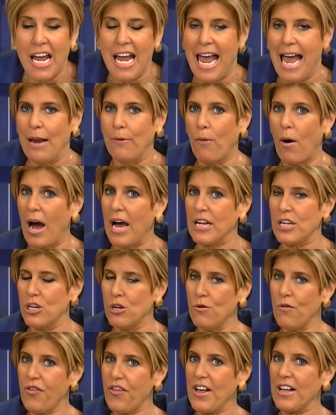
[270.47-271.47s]
And why
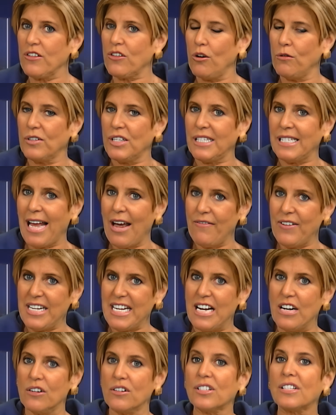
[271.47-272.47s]
you think those 7
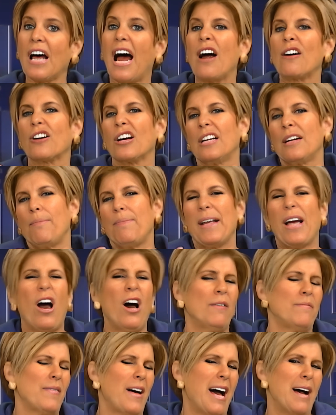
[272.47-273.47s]
years are going to be, oh,
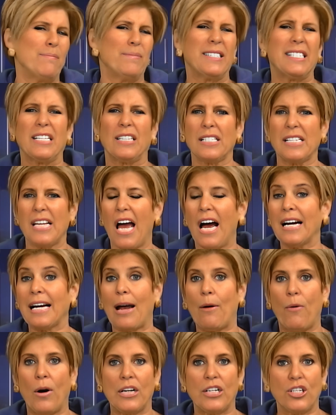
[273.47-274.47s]
I'm still young, I
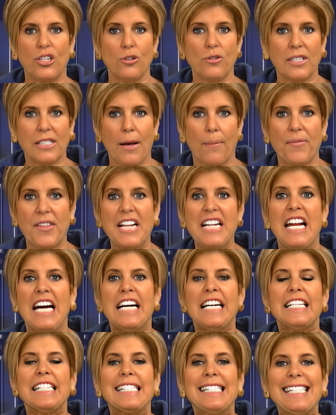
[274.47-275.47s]
want to do something,
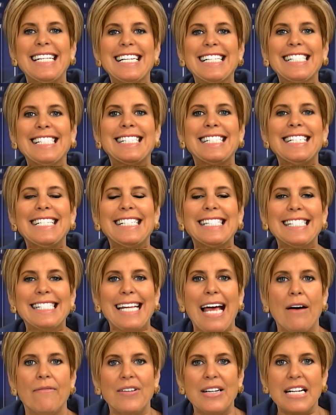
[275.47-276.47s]

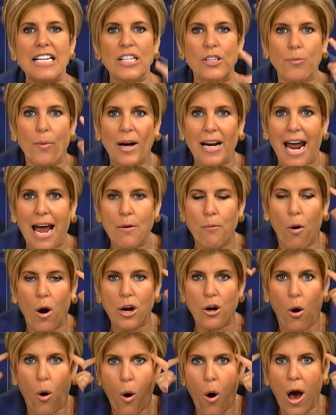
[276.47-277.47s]
67 is what I
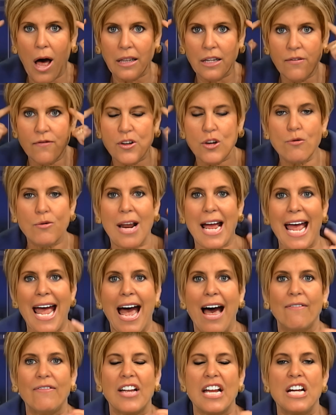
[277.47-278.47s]
want all of you to
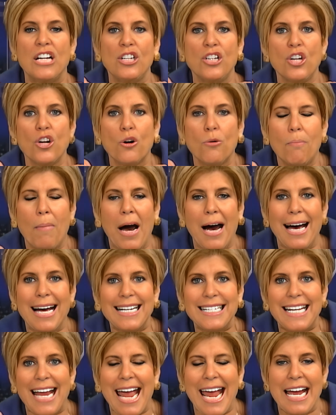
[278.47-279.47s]
have in your
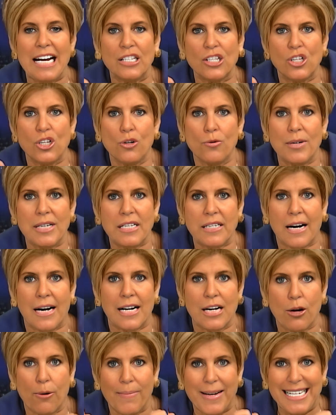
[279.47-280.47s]
mind as your
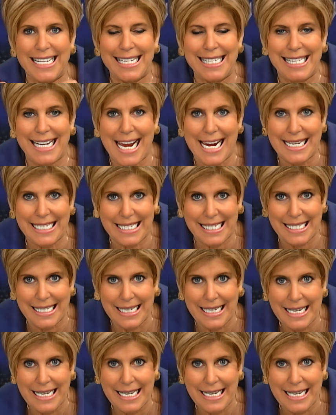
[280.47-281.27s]
retirement date.